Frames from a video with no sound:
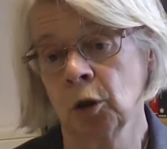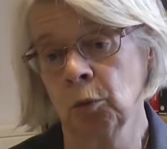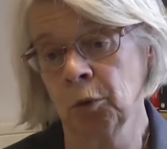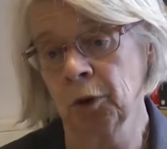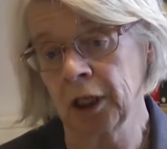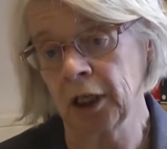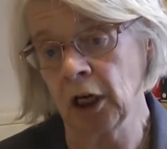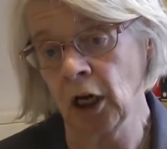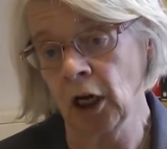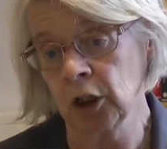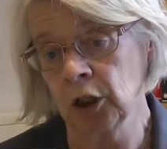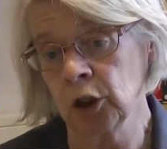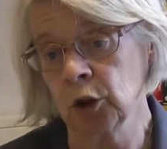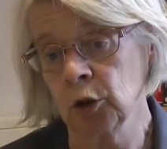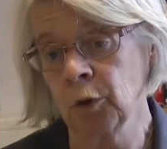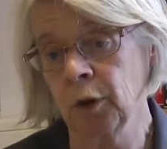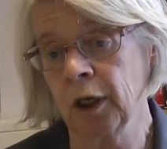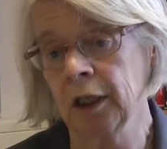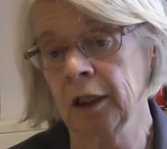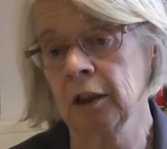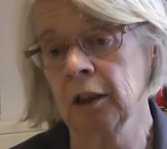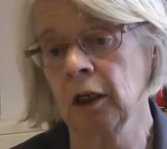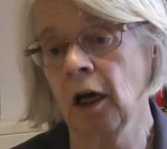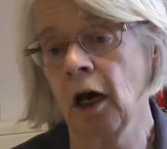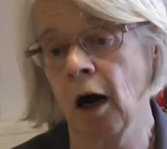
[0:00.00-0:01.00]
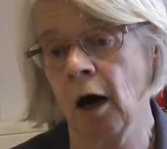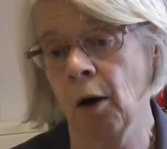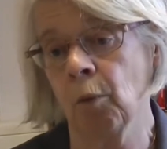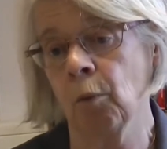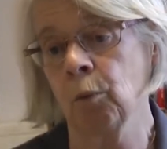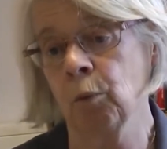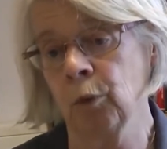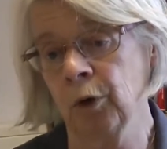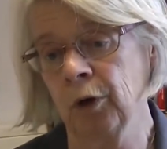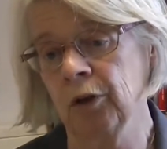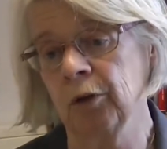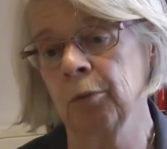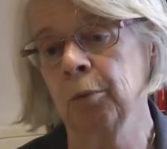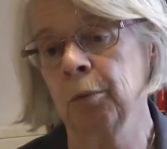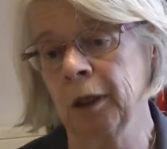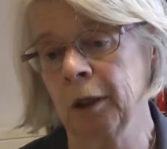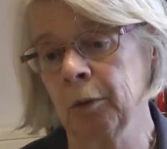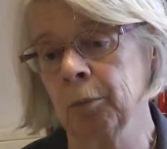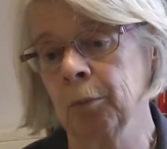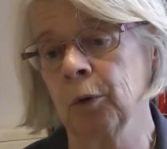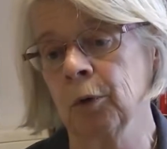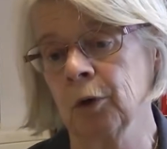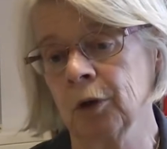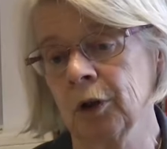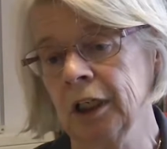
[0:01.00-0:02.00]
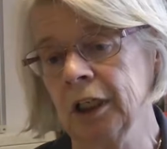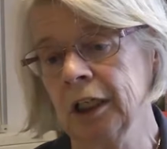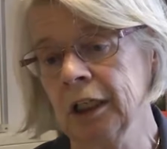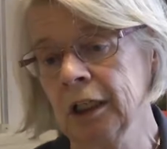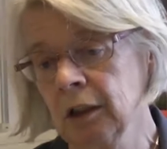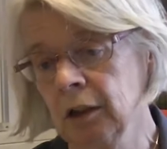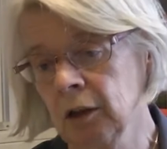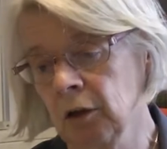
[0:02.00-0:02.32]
So we're going to end up with people